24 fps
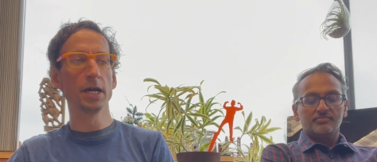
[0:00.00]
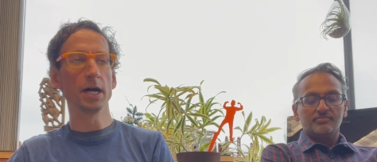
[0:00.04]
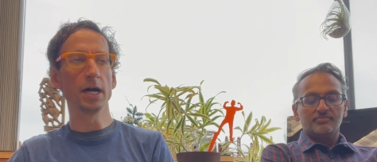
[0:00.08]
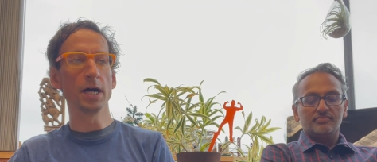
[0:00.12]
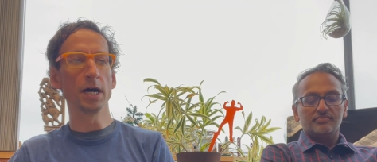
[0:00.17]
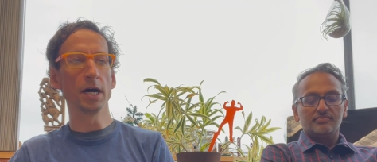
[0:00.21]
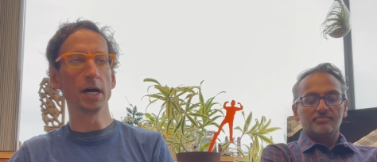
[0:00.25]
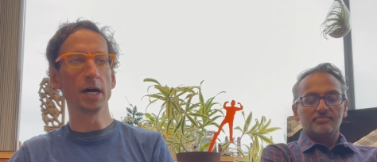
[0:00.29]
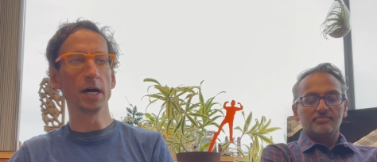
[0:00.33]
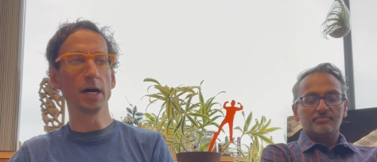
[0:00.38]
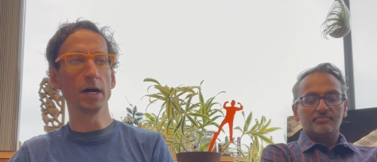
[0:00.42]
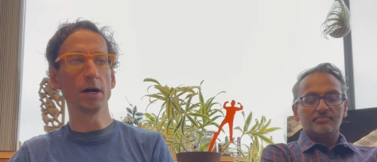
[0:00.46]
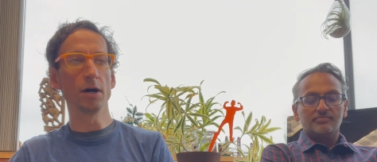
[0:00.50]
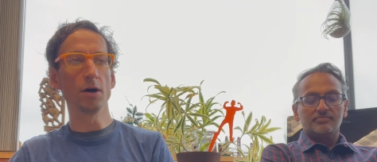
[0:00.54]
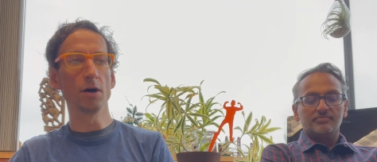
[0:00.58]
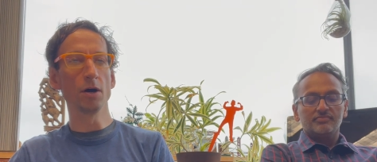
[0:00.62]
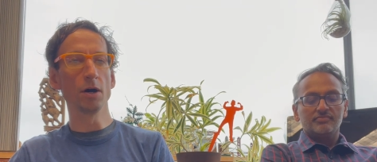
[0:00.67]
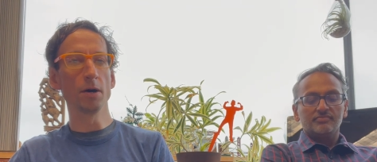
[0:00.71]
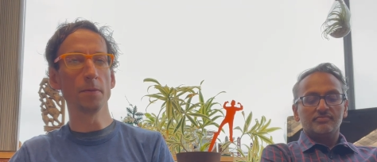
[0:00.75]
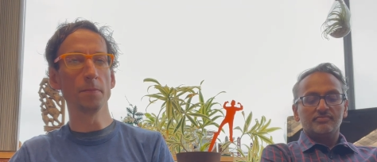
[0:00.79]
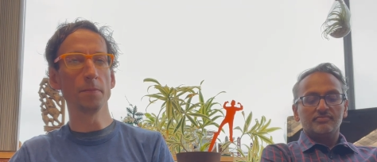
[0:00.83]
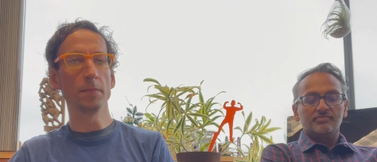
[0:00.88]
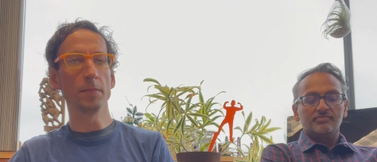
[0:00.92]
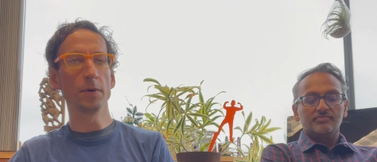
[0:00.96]
Speaker 1: uh,
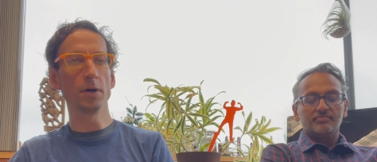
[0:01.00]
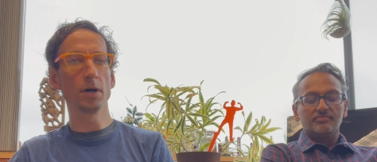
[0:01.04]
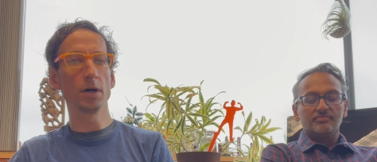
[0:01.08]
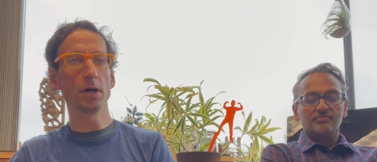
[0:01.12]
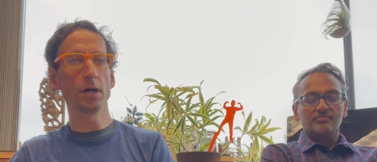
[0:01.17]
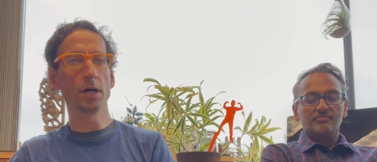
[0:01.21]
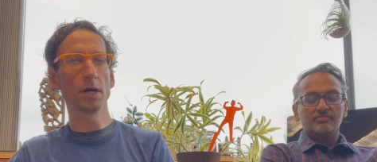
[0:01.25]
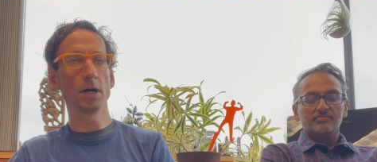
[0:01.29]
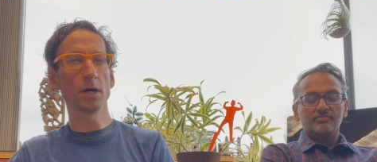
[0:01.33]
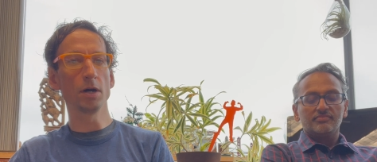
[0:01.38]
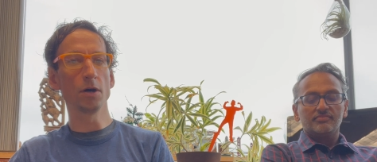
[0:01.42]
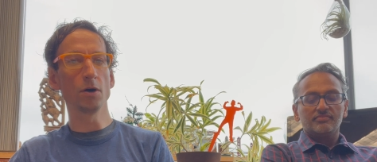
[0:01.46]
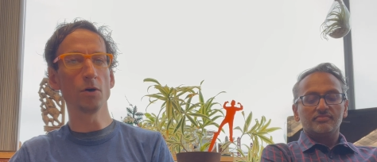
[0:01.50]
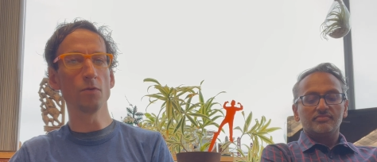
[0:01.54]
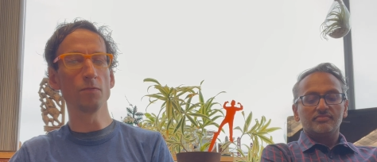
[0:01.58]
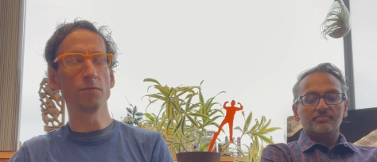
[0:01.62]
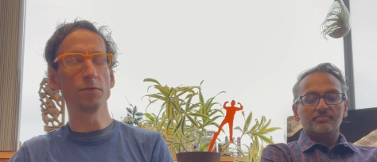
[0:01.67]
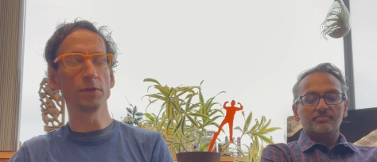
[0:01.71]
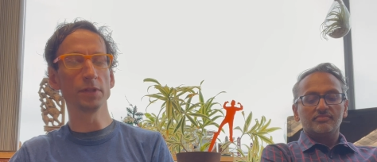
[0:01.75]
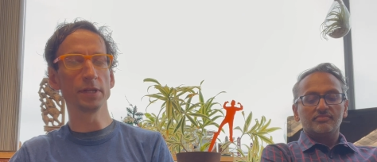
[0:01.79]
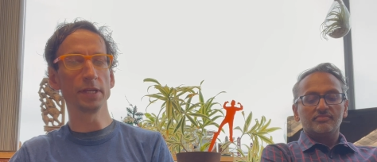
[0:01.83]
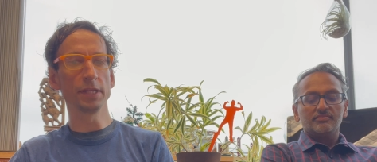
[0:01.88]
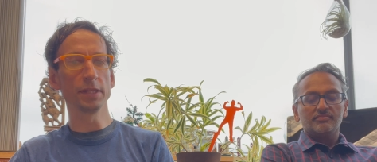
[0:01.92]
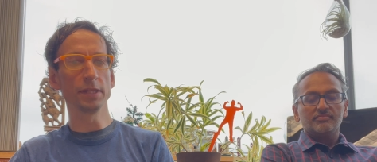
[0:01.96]
um, uh,
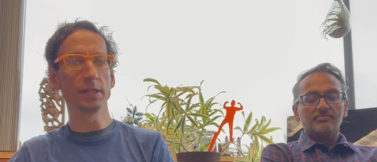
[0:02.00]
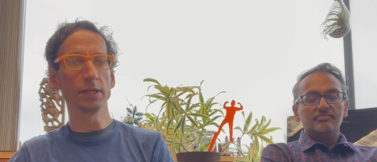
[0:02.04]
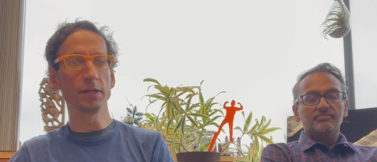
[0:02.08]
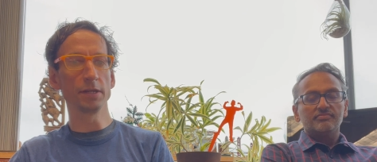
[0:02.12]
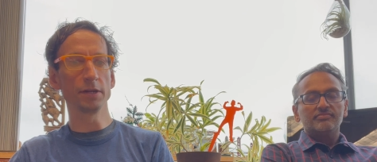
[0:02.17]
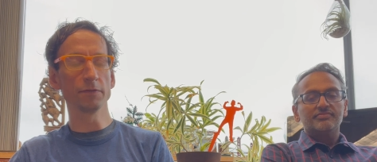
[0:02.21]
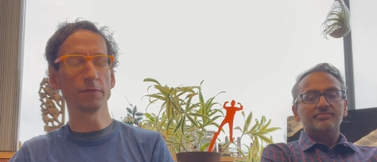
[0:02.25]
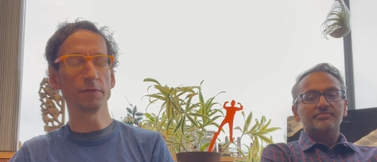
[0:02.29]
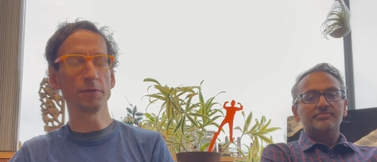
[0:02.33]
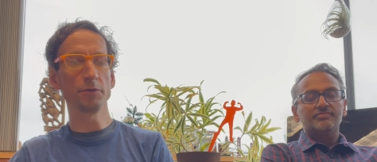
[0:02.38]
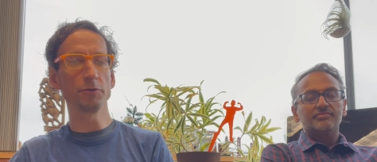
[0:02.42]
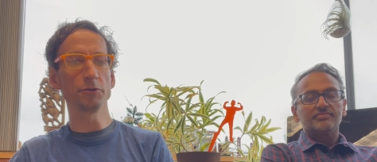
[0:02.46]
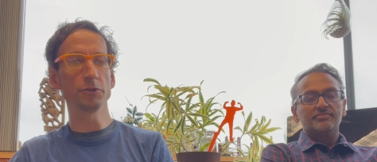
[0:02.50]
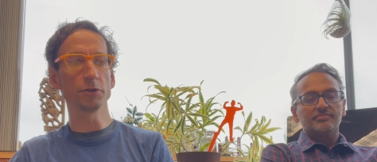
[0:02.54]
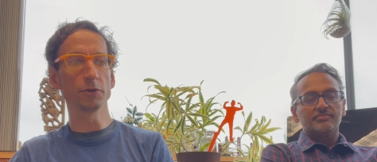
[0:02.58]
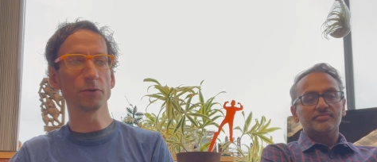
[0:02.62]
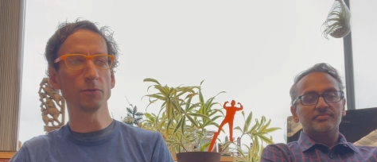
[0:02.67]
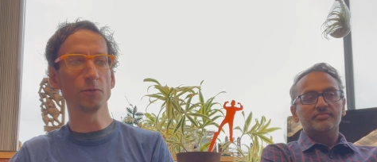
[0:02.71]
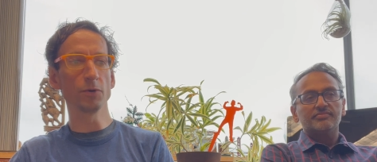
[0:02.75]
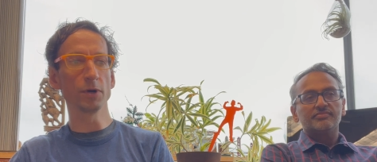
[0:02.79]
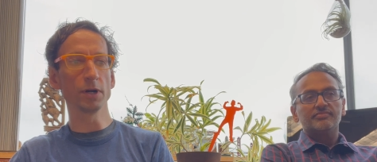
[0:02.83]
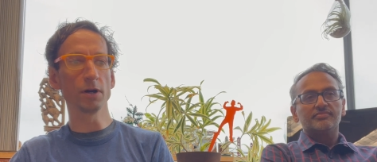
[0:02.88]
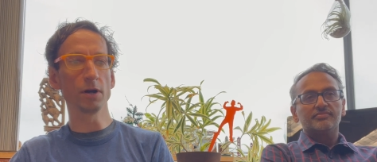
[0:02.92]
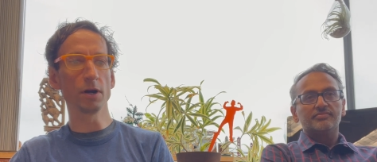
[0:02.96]
hopefully in the near future,
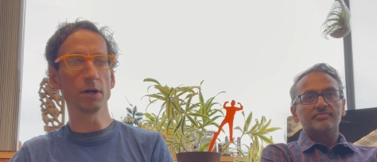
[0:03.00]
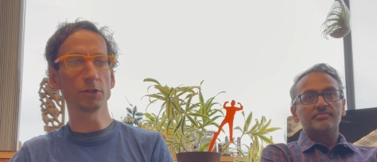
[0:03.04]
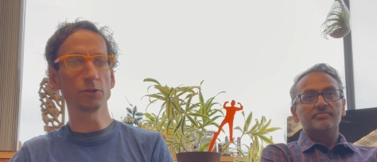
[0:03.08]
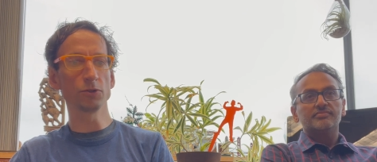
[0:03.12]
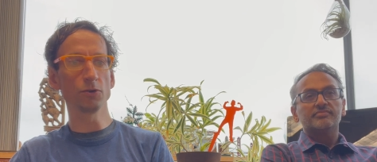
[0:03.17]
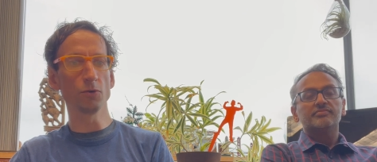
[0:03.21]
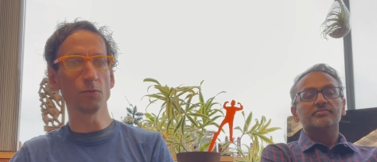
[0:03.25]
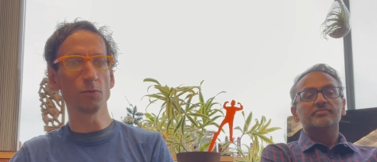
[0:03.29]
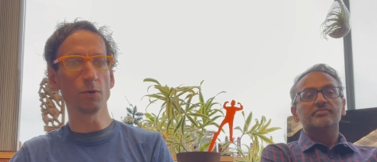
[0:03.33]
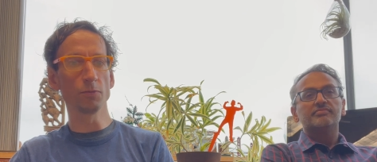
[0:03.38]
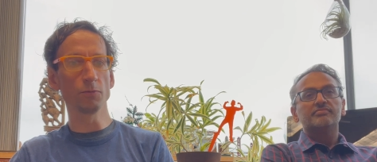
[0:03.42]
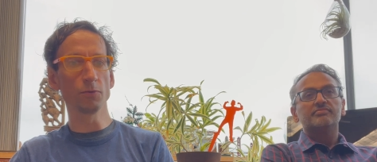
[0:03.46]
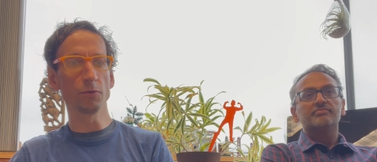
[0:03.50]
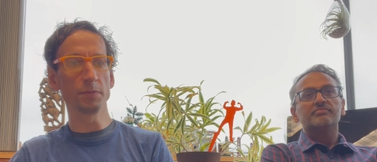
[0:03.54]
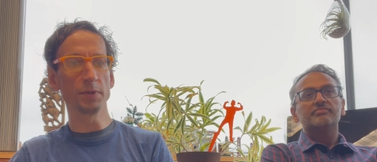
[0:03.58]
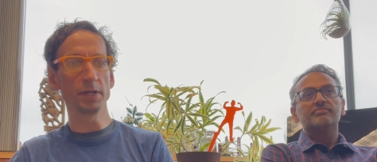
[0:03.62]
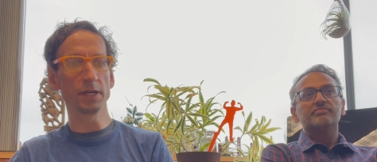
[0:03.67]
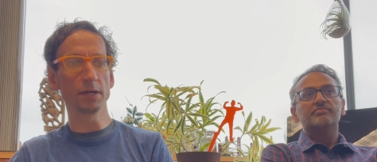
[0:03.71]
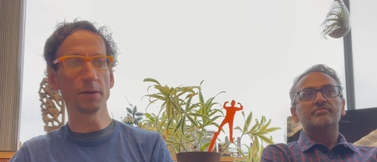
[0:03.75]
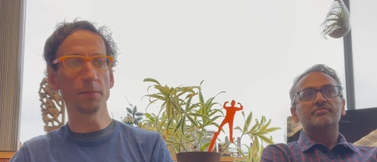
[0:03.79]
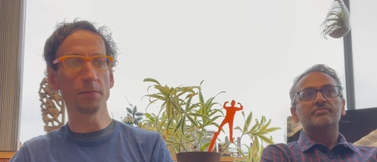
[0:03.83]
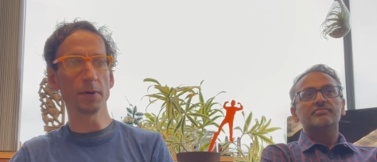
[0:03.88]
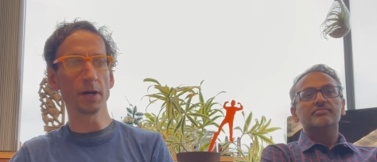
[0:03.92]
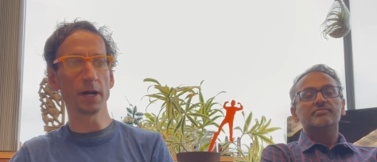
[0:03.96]
where ONC201 will be
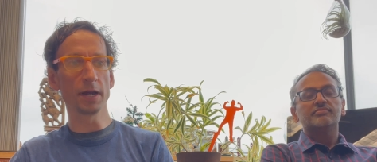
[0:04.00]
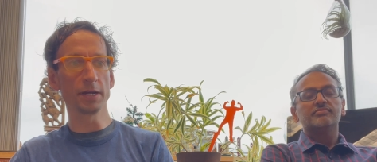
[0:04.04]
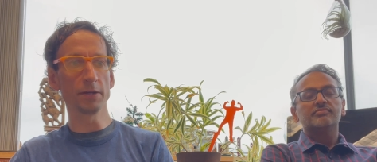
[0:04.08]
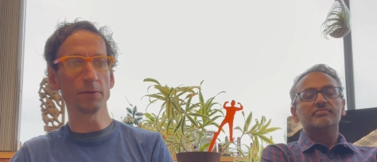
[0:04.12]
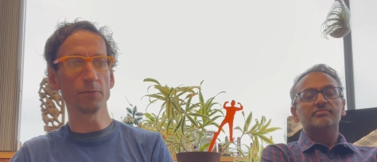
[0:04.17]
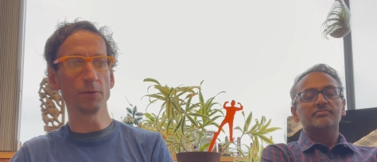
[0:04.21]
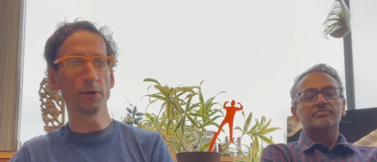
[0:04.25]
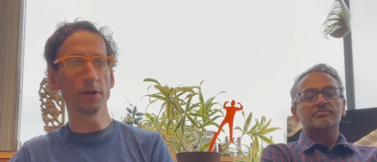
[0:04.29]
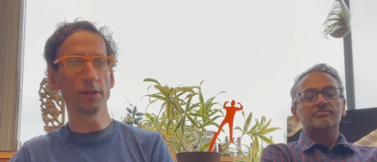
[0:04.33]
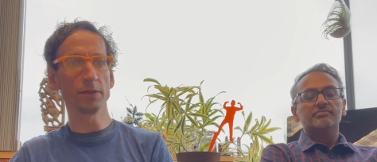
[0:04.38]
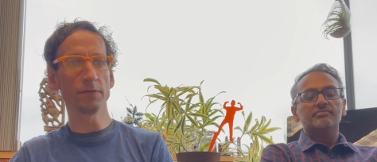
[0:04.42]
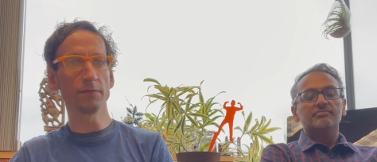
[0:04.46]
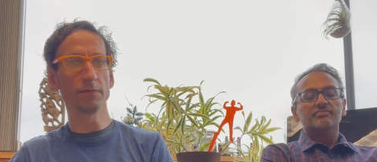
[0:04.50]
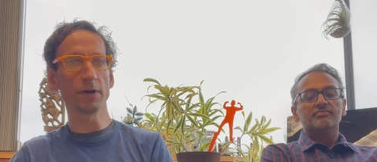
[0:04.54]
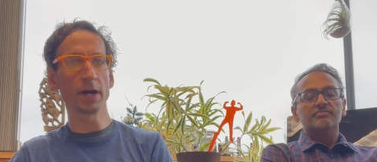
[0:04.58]
combined with